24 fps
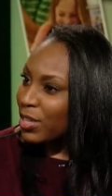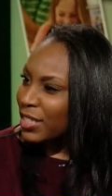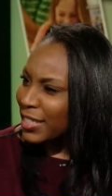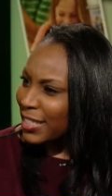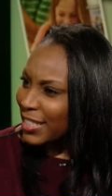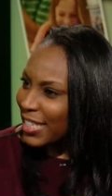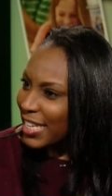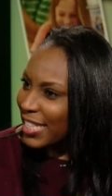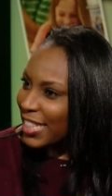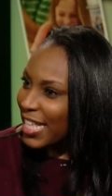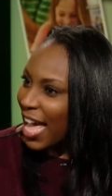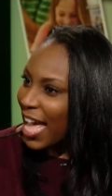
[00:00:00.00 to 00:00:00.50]
and
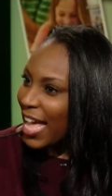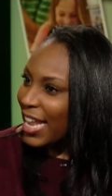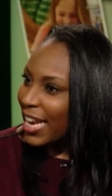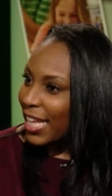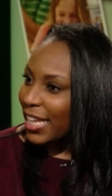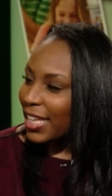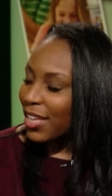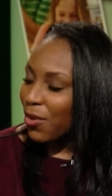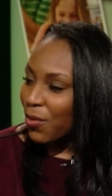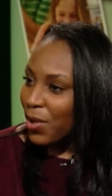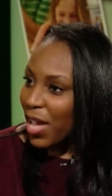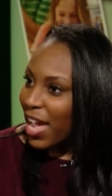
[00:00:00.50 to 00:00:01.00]
see that,
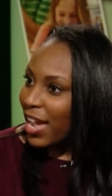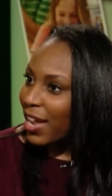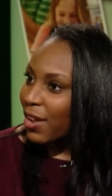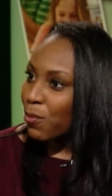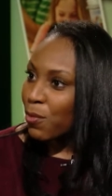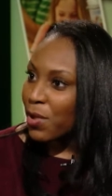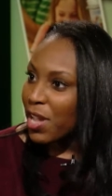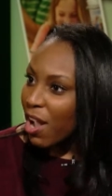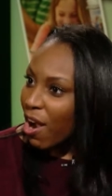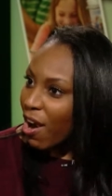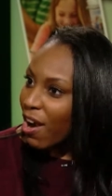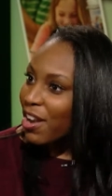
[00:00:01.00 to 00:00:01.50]
like, okay,
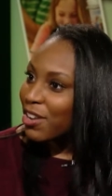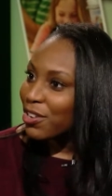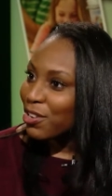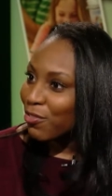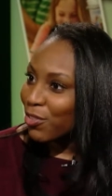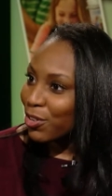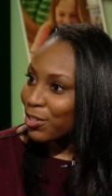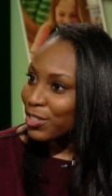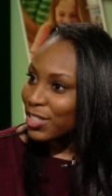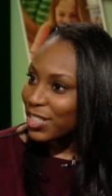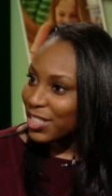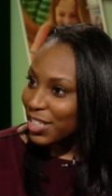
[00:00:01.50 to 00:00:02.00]
we are a
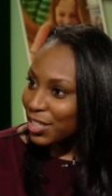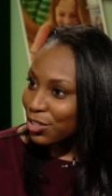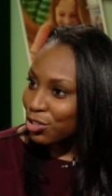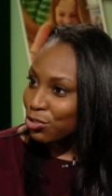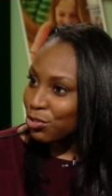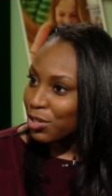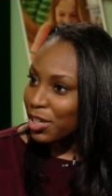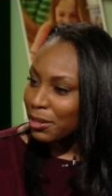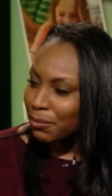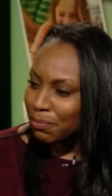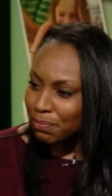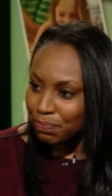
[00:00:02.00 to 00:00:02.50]
diverse
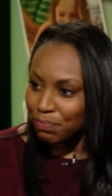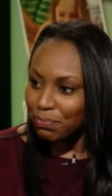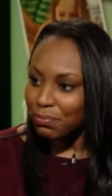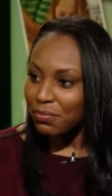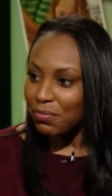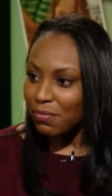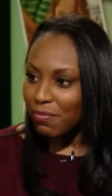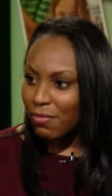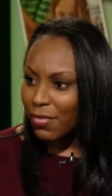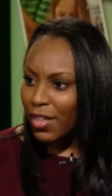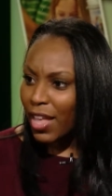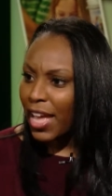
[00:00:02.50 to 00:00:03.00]
district.
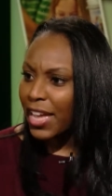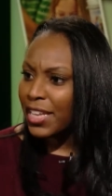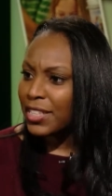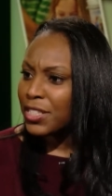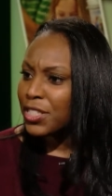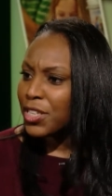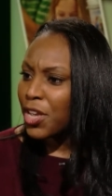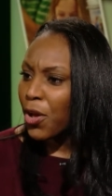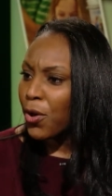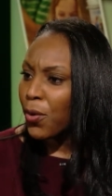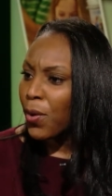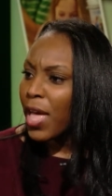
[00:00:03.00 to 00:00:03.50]
And
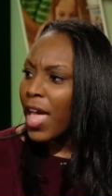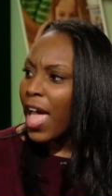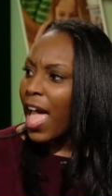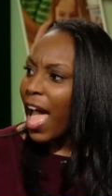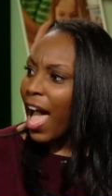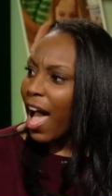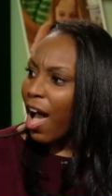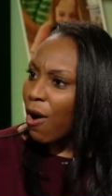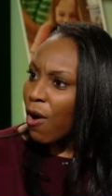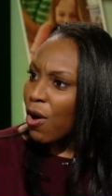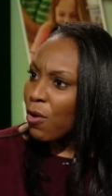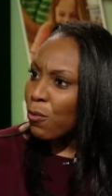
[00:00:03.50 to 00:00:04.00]
so
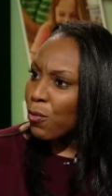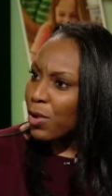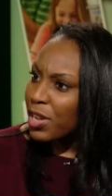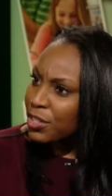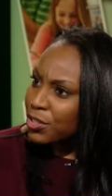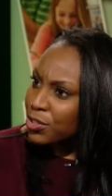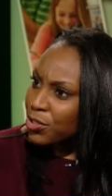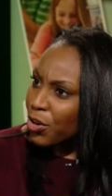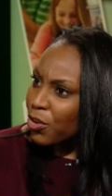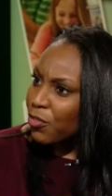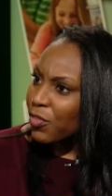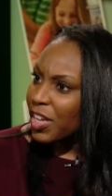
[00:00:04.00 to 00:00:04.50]
how are we
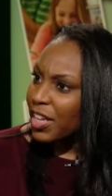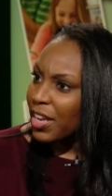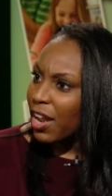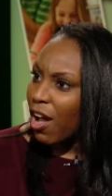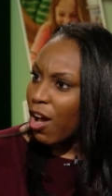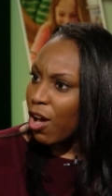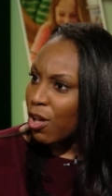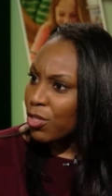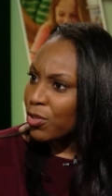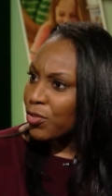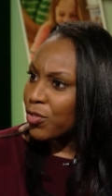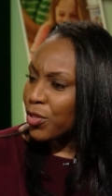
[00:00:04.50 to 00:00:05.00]
serving
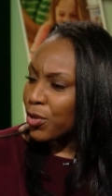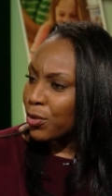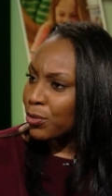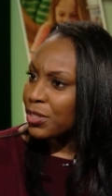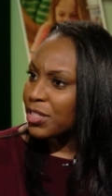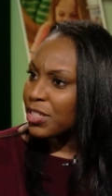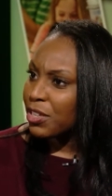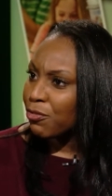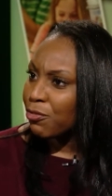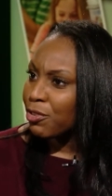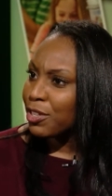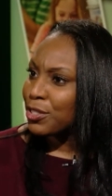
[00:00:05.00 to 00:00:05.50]
all of those
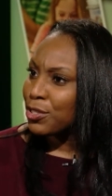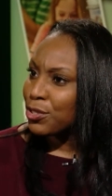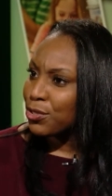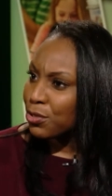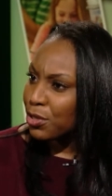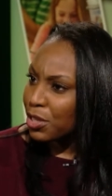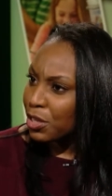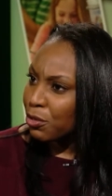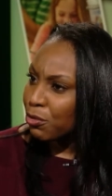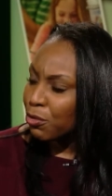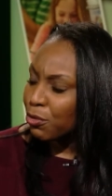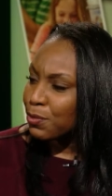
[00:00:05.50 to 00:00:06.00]
different
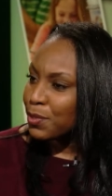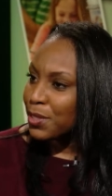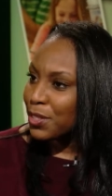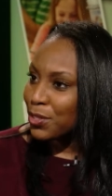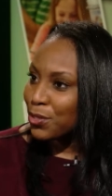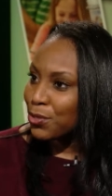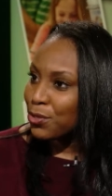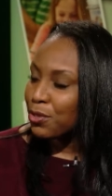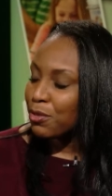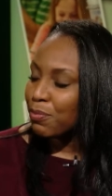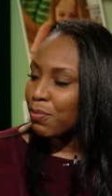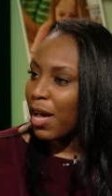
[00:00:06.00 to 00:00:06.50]
student groups and
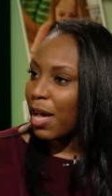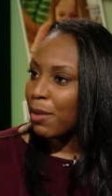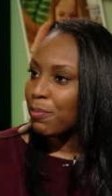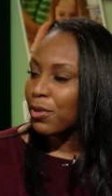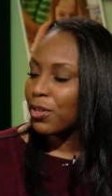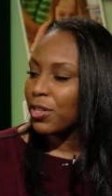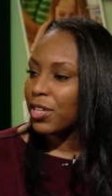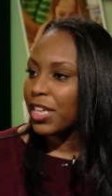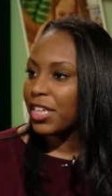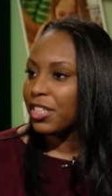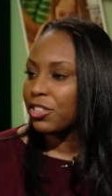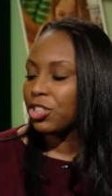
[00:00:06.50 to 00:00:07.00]
student
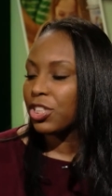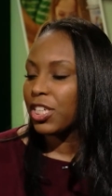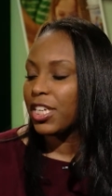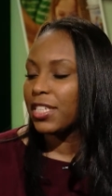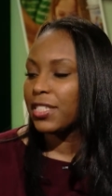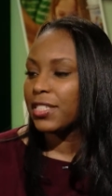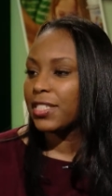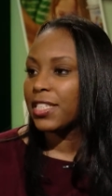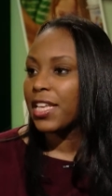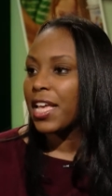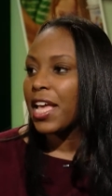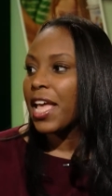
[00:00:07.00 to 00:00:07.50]

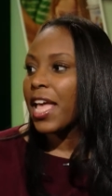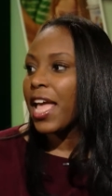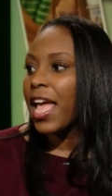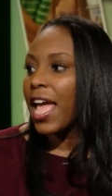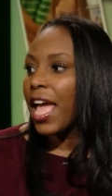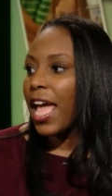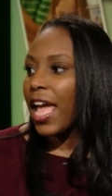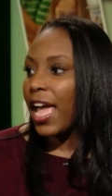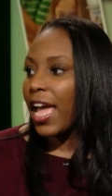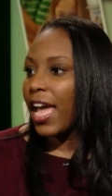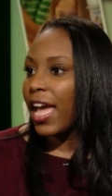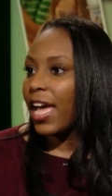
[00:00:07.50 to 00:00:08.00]
populations?
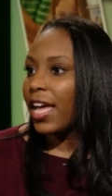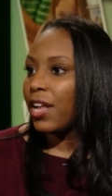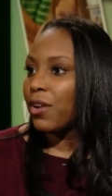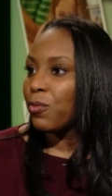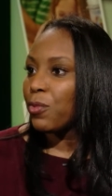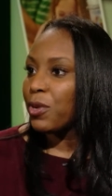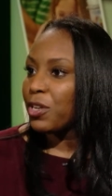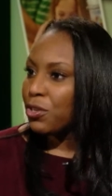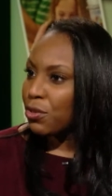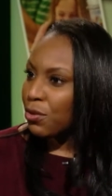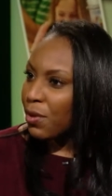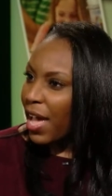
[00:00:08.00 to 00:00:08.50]
And
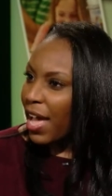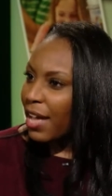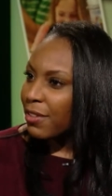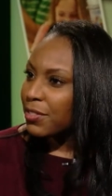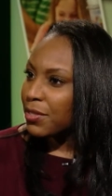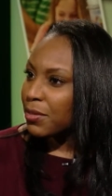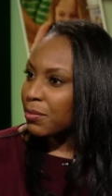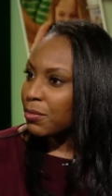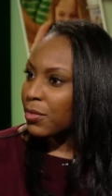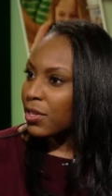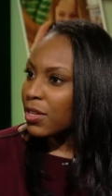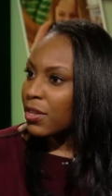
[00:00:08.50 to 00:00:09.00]
we do have
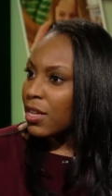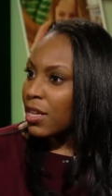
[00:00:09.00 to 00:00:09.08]
some,